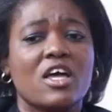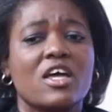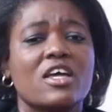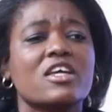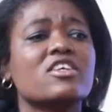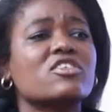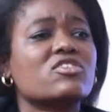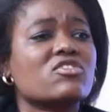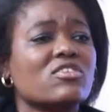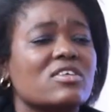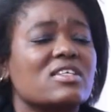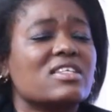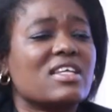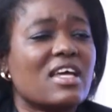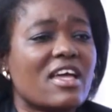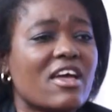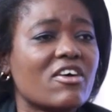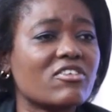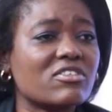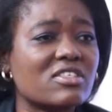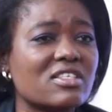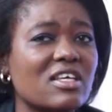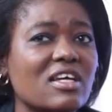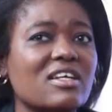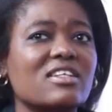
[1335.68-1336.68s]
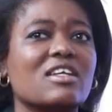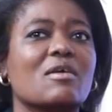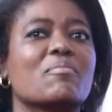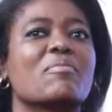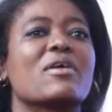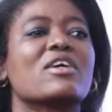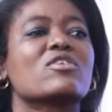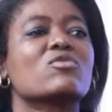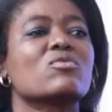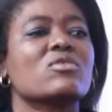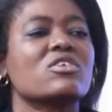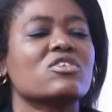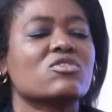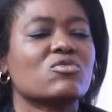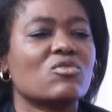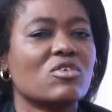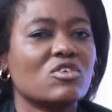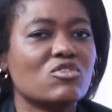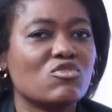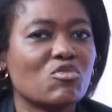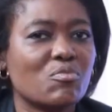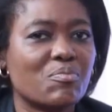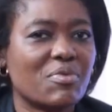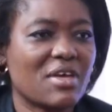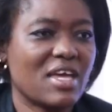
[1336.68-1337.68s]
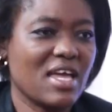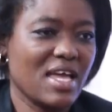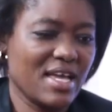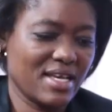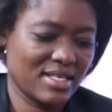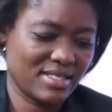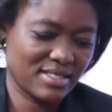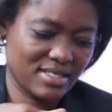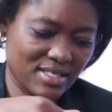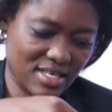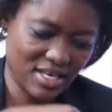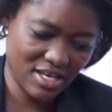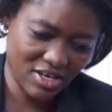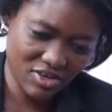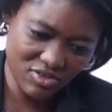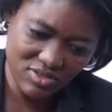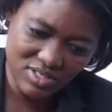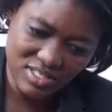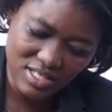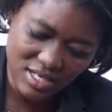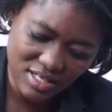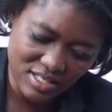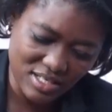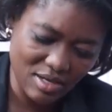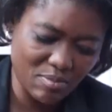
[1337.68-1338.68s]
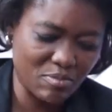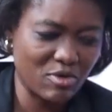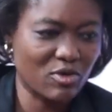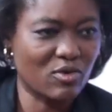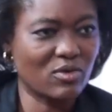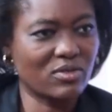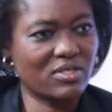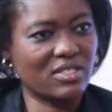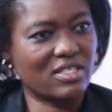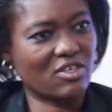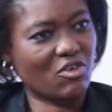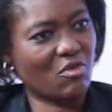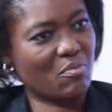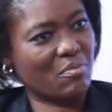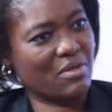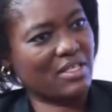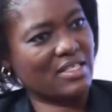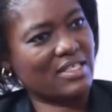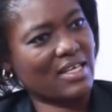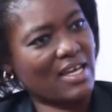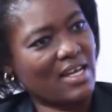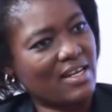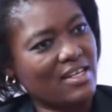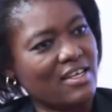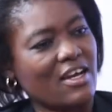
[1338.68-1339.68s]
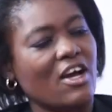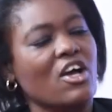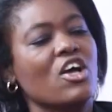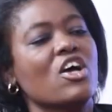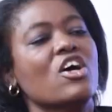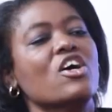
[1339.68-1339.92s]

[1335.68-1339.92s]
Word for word: It's not the health sector, but who is going to pay? It's the health sector, because there will be diarrhea.